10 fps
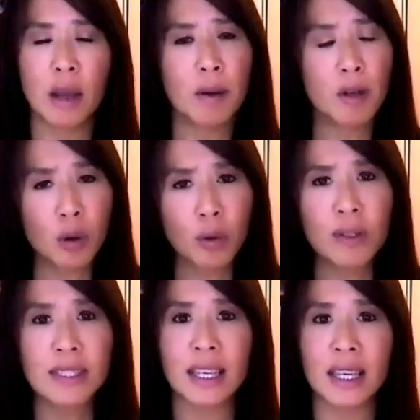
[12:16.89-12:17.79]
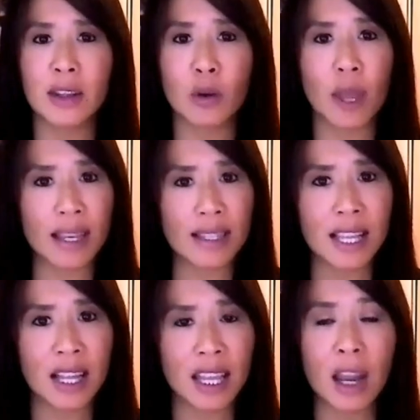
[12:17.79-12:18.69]
But noticing it though,
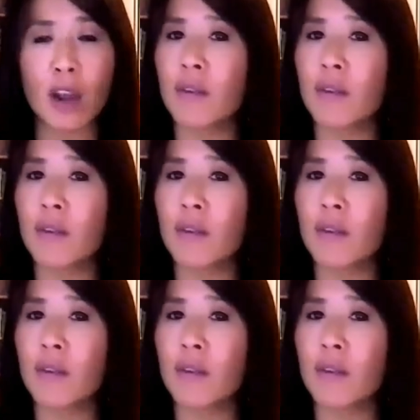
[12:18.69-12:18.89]
exhaling out.